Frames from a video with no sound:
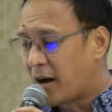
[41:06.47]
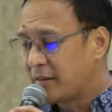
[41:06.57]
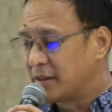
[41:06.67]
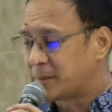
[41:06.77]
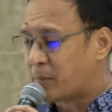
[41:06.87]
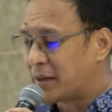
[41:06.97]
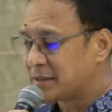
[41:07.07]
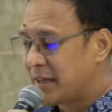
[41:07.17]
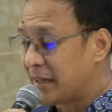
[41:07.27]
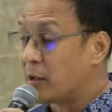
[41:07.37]
God is
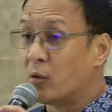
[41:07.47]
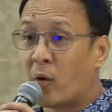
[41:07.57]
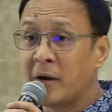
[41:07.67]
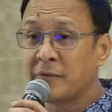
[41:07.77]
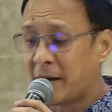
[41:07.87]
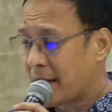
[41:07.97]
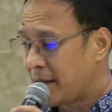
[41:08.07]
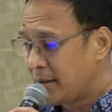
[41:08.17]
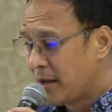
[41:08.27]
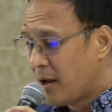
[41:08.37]
present and
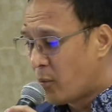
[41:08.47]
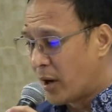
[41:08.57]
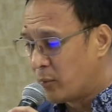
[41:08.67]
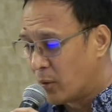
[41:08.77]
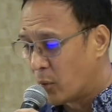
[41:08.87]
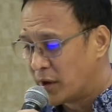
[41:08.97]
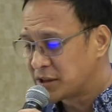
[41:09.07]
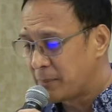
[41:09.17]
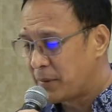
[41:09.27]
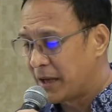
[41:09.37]
glorified when we
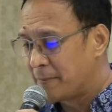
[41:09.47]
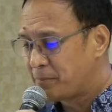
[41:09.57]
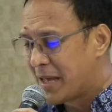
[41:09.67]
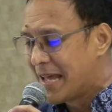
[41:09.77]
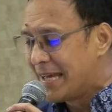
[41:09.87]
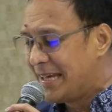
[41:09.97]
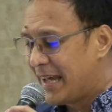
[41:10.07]
worship him.